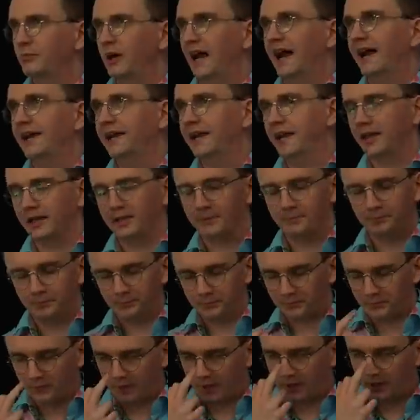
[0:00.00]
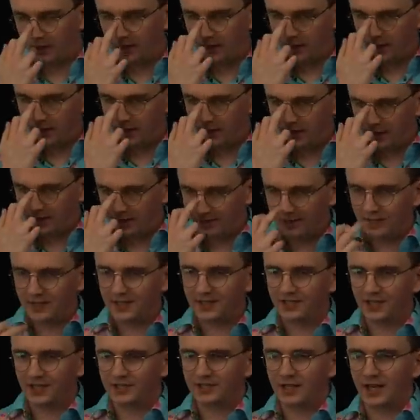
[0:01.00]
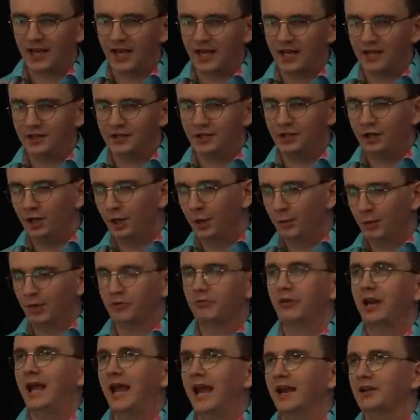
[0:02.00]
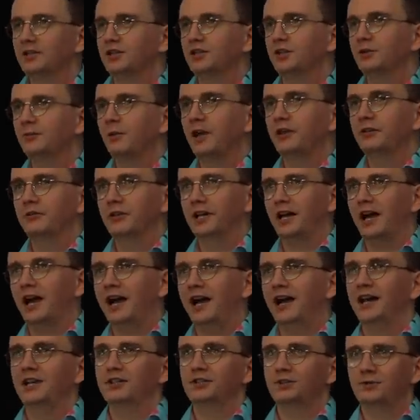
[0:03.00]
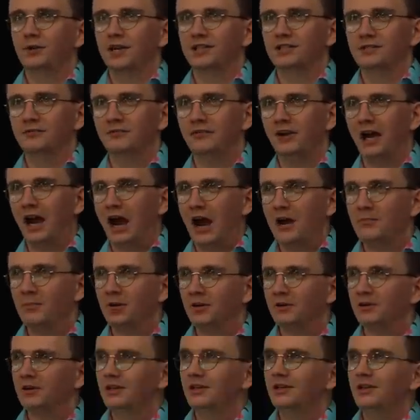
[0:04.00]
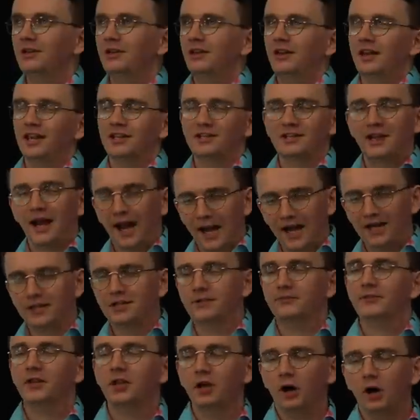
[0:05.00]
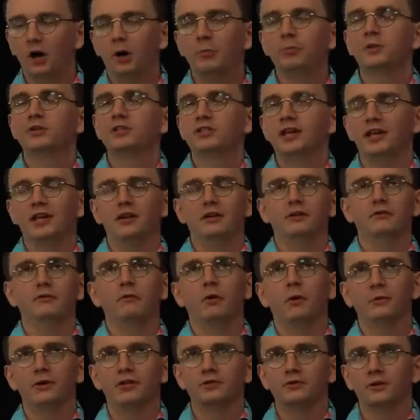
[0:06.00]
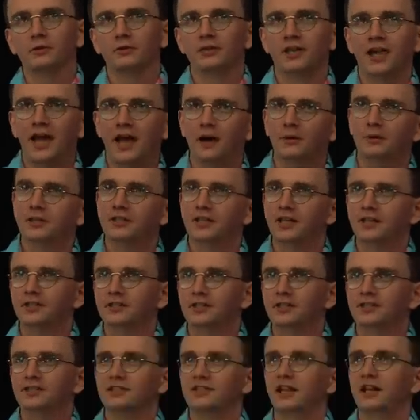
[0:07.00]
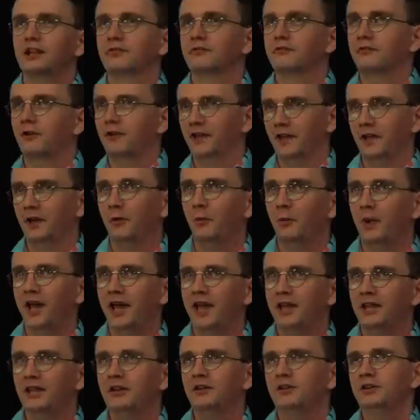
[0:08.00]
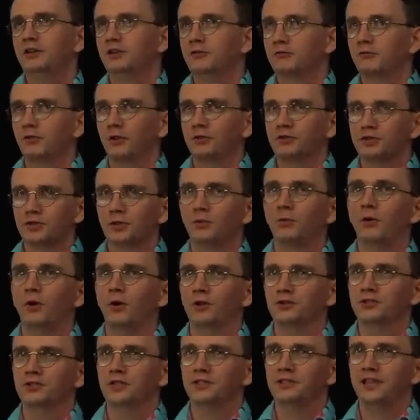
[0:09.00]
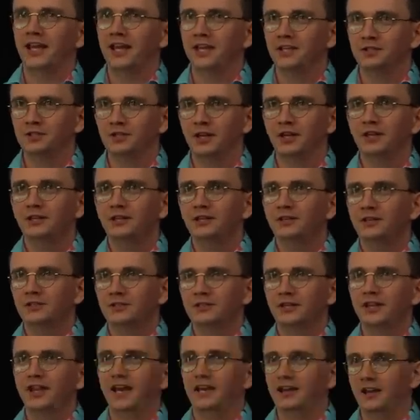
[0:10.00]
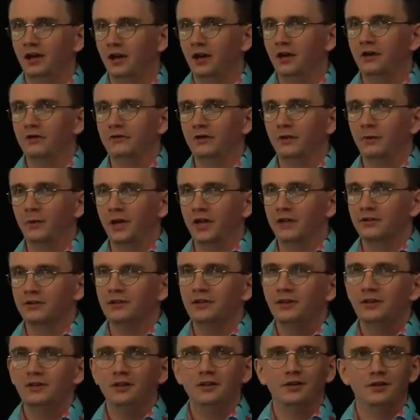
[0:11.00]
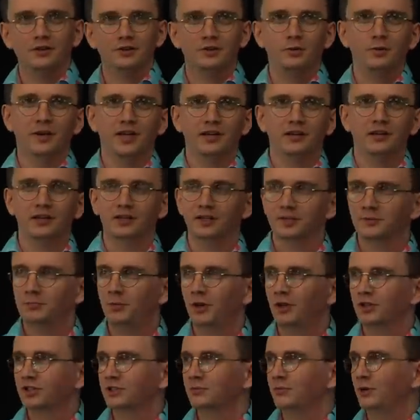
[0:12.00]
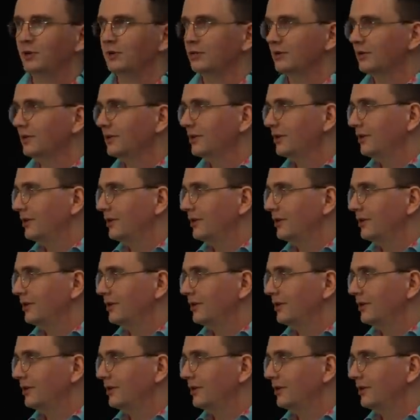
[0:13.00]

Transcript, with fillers: panic. And this is a human reaction when you're in a high stress environment. It's kind of the opposite of what we'd call cowardice. Instead of running away, you run towards the danger to get it over with as quickly as possible.